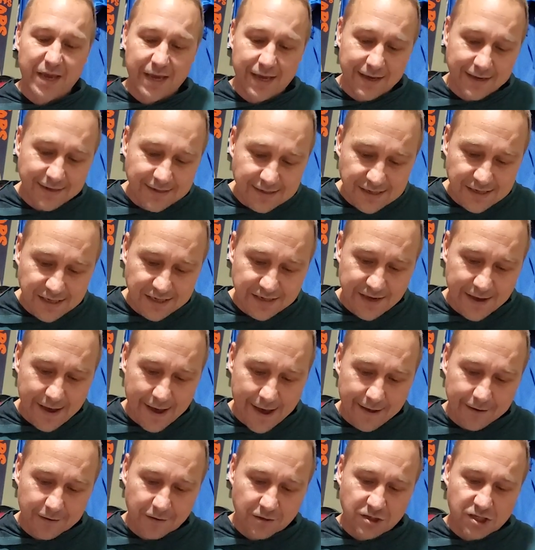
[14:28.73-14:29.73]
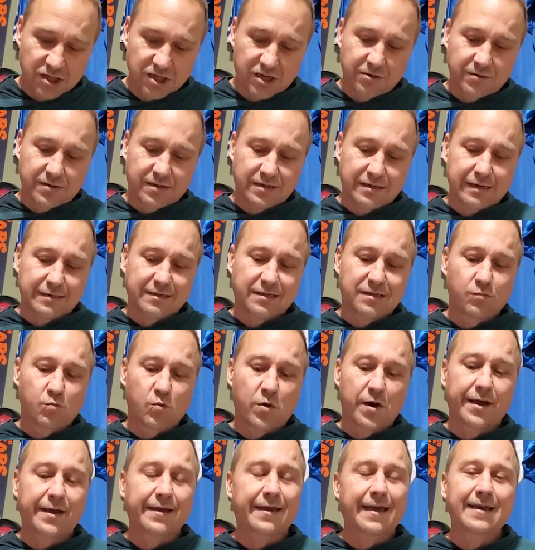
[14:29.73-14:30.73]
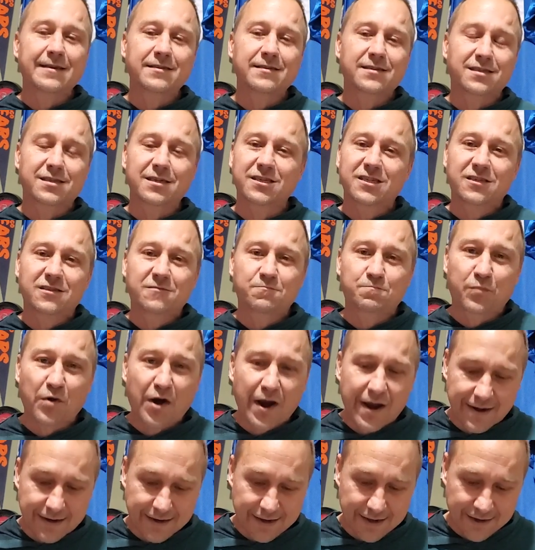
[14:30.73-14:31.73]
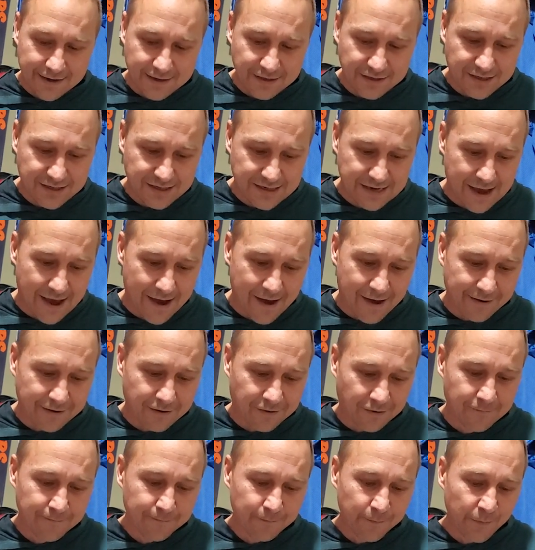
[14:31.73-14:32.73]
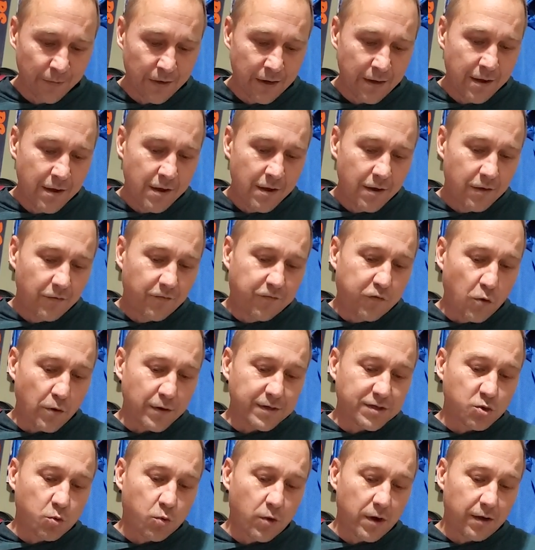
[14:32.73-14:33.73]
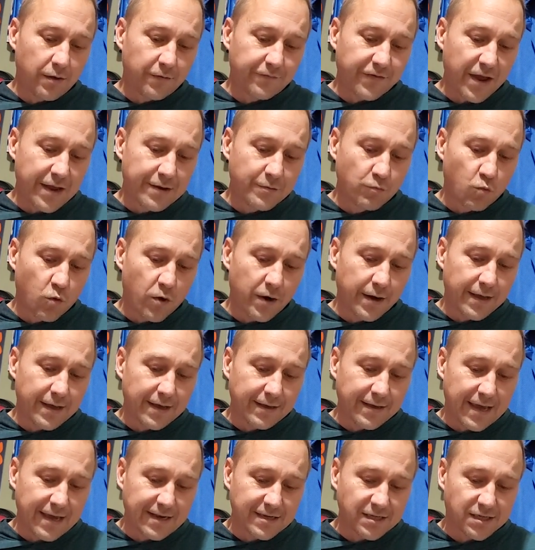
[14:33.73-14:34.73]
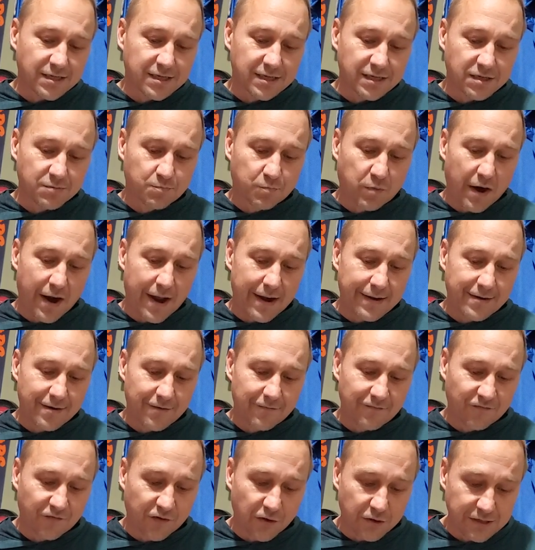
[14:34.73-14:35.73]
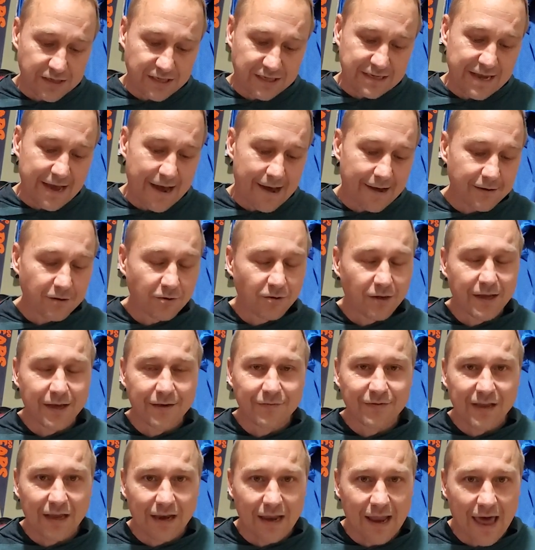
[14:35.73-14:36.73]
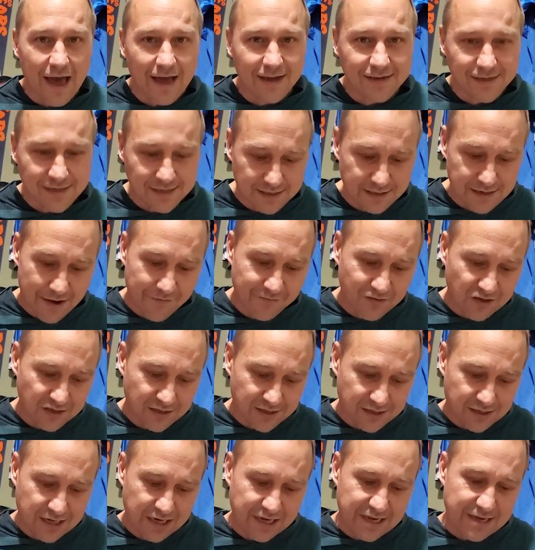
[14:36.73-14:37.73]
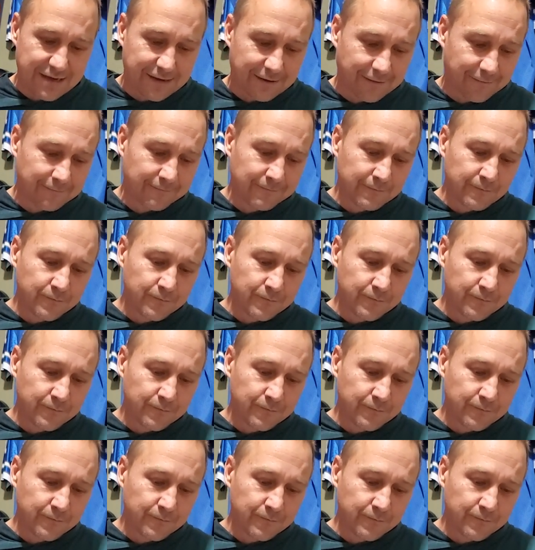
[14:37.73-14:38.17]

in Seattle, 2 6 and 1 against the spread in Seattle. 4 12 and 1 against the spread versus Seattle in the last 17.